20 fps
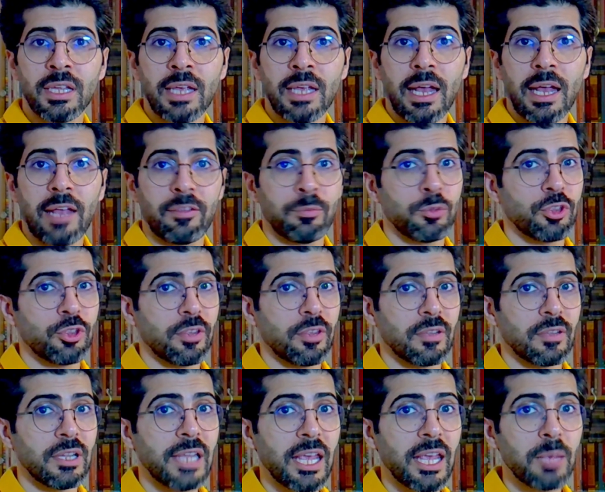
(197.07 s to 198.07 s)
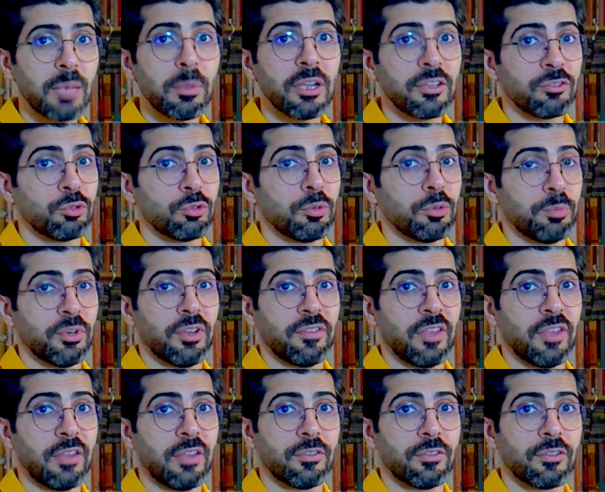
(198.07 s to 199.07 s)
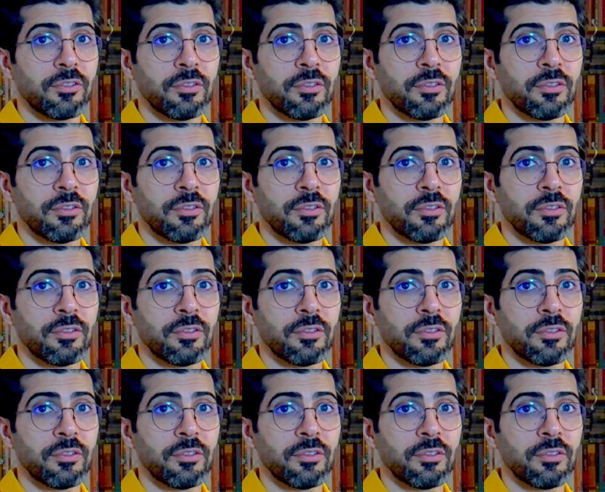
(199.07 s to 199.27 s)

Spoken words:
as much as the label it represents.